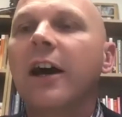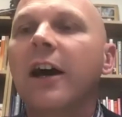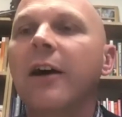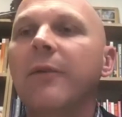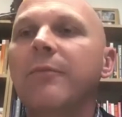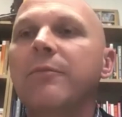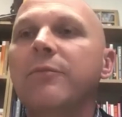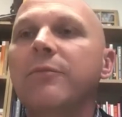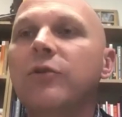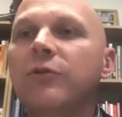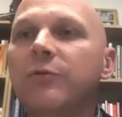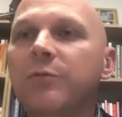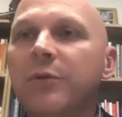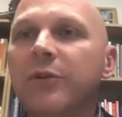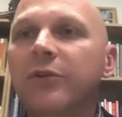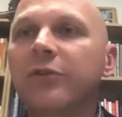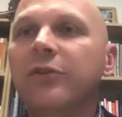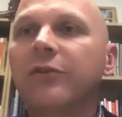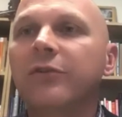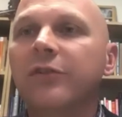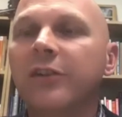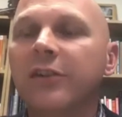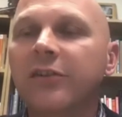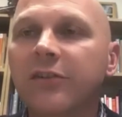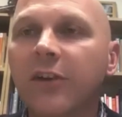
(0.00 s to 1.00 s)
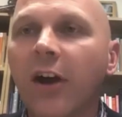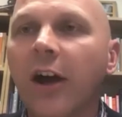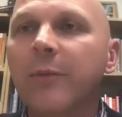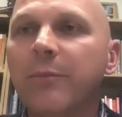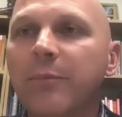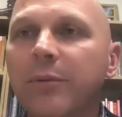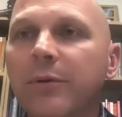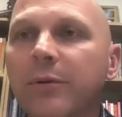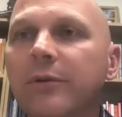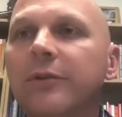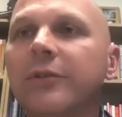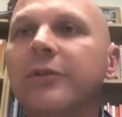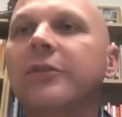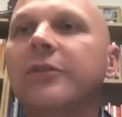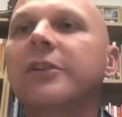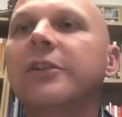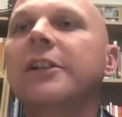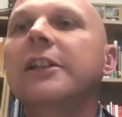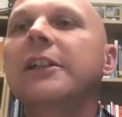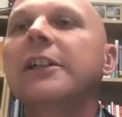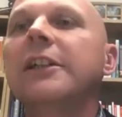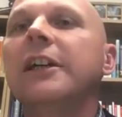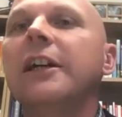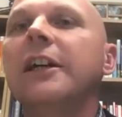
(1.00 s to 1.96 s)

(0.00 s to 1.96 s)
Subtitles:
movements of disciples.